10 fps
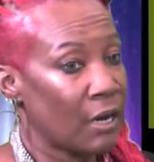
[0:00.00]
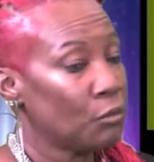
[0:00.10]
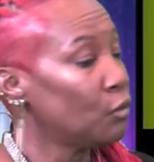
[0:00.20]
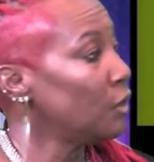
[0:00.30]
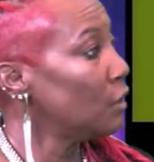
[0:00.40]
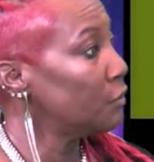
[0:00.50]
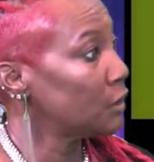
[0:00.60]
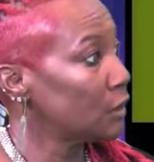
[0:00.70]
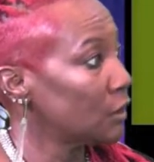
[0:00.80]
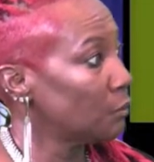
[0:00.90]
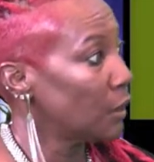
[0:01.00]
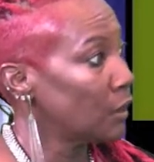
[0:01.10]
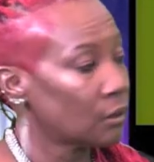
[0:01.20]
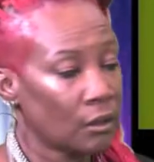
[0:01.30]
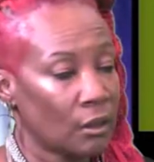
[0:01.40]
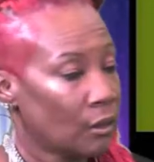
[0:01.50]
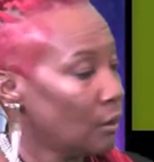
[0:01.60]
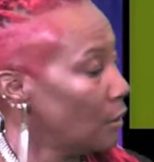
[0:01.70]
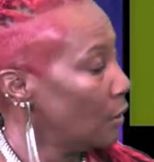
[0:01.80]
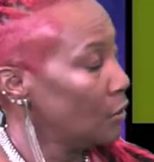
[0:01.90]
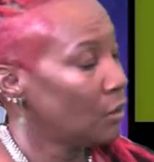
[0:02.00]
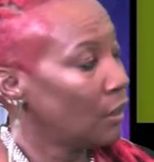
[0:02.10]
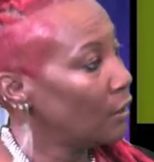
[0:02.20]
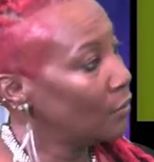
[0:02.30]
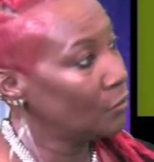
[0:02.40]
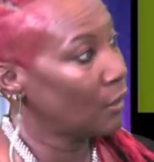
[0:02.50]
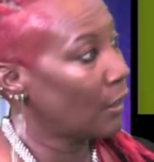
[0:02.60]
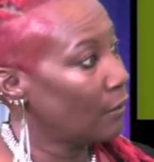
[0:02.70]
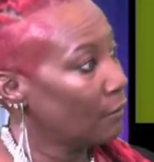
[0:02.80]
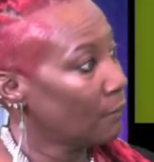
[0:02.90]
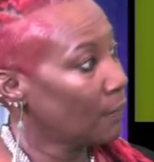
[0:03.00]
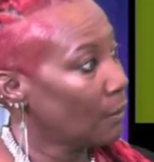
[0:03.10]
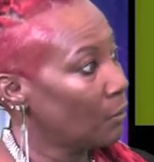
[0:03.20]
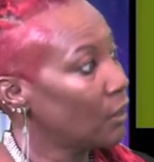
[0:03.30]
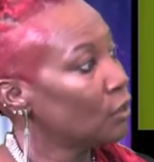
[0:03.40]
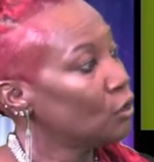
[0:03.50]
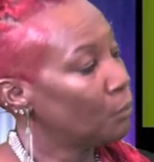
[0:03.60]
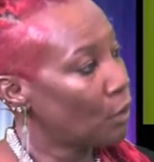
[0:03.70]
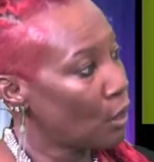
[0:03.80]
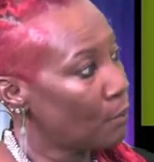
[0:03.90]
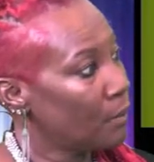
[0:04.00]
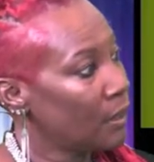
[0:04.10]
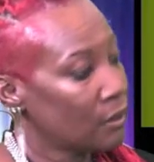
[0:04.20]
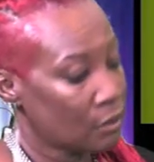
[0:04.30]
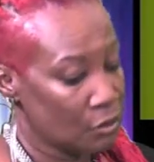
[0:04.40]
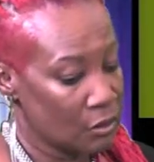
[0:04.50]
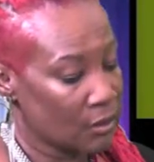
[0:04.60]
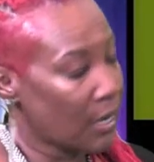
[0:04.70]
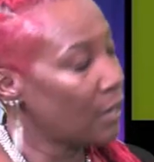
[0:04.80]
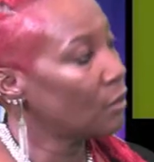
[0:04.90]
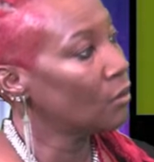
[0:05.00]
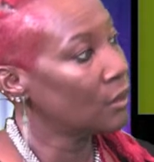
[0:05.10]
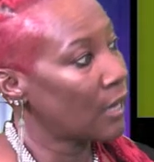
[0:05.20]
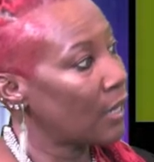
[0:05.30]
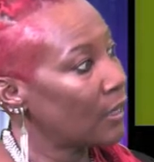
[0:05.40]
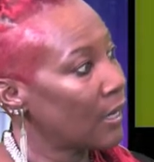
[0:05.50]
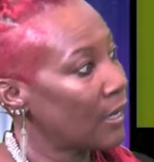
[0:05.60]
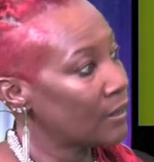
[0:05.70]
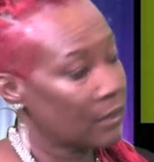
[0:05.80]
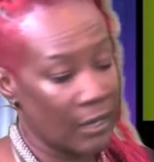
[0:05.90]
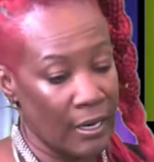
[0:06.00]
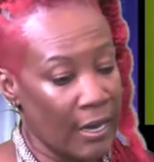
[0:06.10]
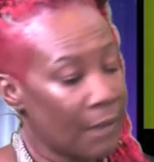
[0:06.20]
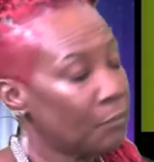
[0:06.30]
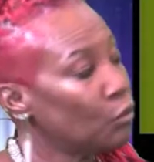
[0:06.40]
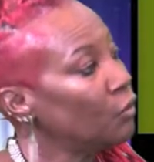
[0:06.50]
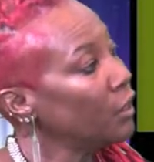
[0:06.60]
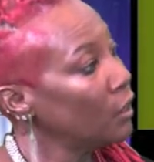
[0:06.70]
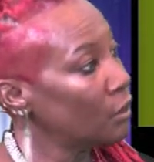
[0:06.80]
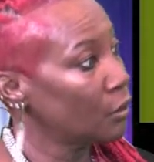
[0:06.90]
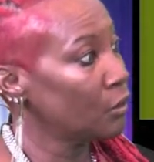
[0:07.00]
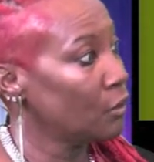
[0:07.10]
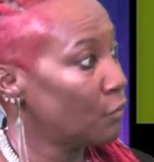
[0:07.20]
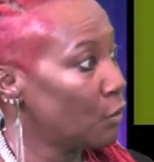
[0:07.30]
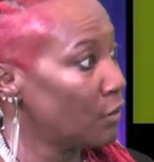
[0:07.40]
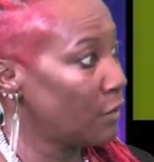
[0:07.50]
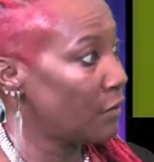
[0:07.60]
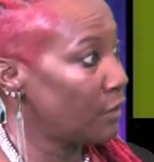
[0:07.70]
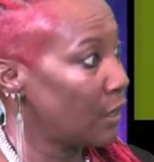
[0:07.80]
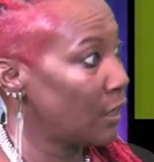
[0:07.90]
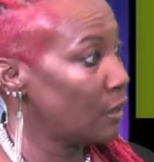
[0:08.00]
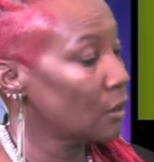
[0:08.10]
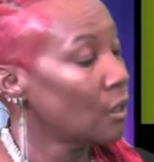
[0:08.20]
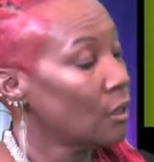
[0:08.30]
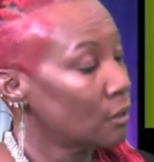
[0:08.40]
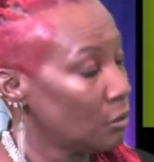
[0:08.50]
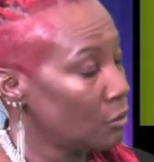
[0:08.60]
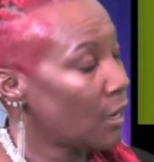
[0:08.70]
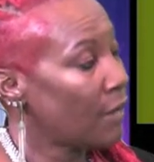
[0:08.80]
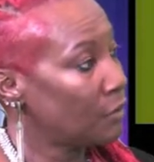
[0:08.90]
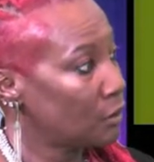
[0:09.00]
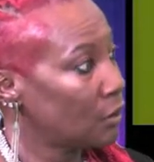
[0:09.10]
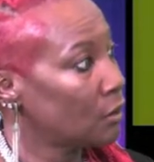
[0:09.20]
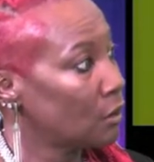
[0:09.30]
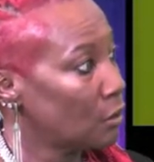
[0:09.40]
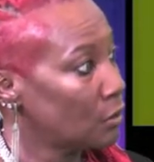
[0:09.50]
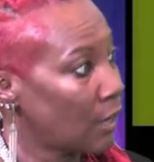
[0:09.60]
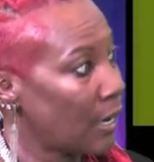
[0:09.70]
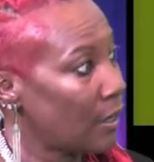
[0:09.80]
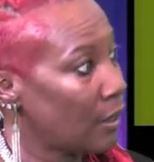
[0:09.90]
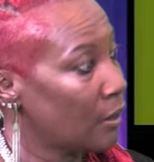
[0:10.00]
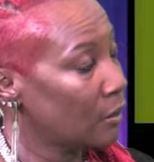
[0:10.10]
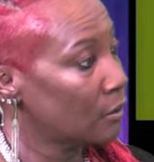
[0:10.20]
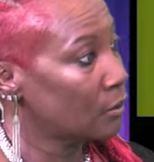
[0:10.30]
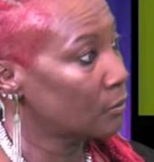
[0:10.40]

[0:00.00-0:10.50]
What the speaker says: moving in it for 6 months. You can't do that because you're borrowing money. So you're signing on the dotted line saying, hey, I'll move in 30 to 45 days. So you have to stick to those guidelines.